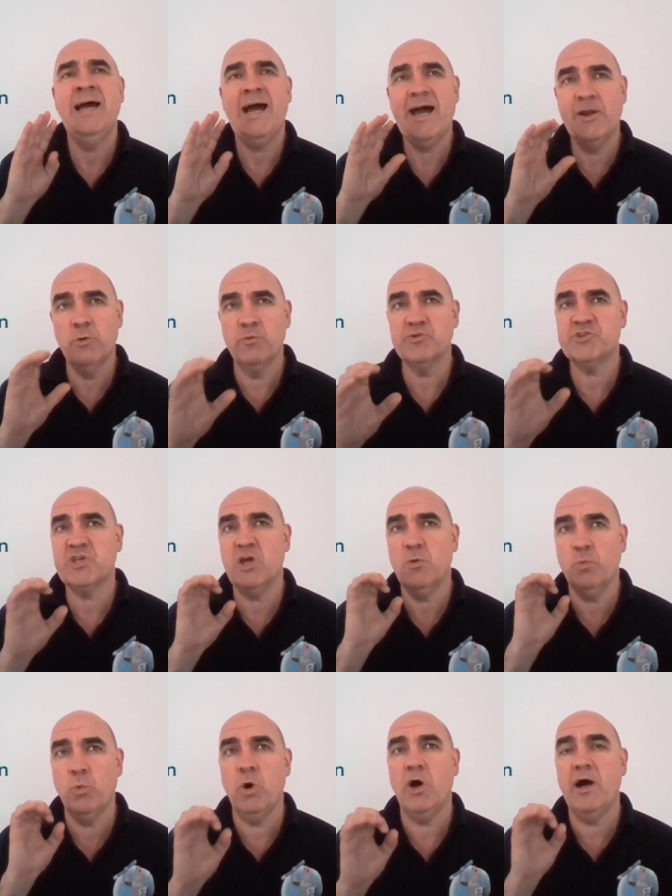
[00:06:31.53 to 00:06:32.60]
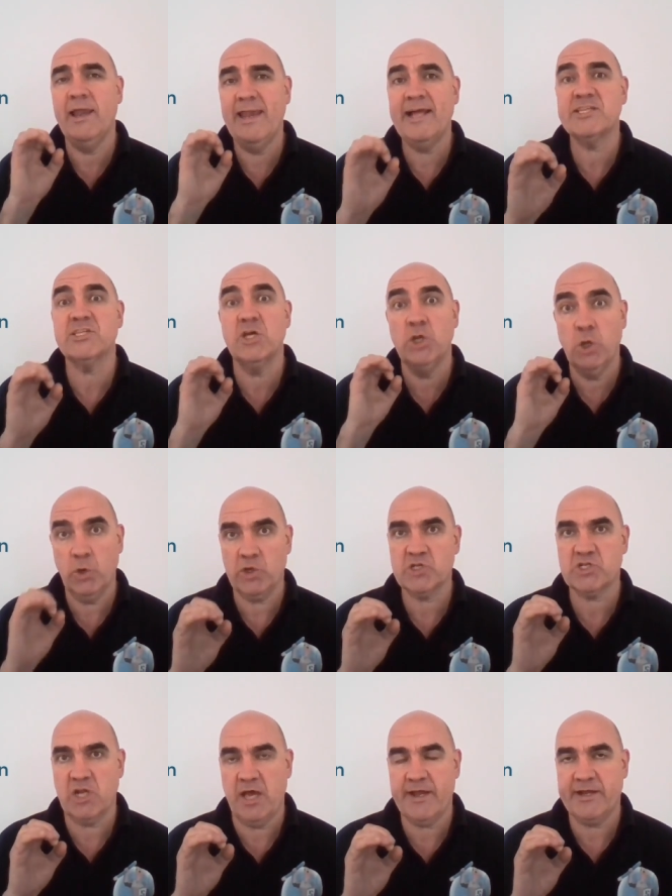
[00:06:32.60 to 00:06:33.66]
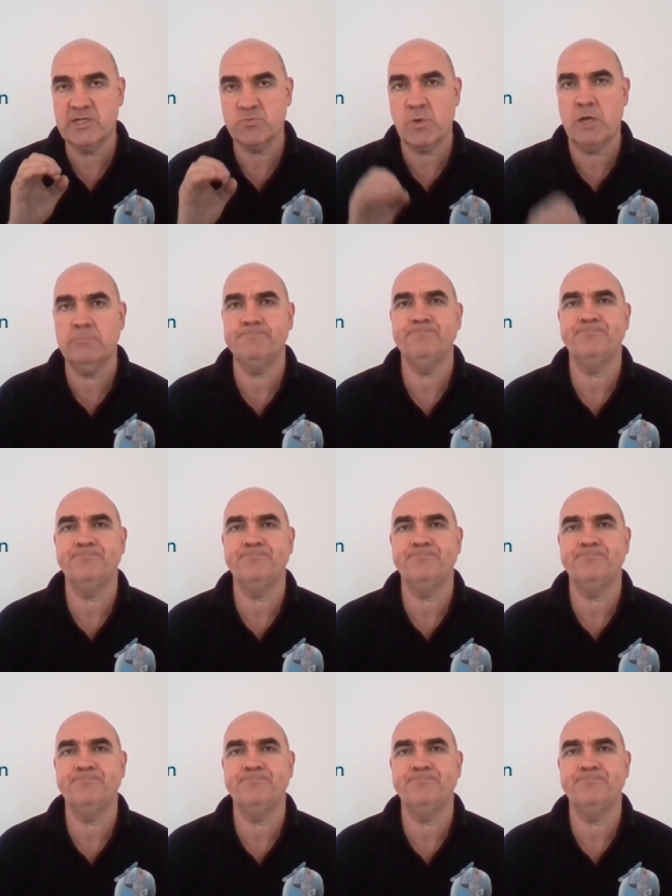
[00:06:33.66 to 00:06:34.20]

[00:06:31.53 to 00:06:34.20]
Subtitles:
and also what a letter looks like as well.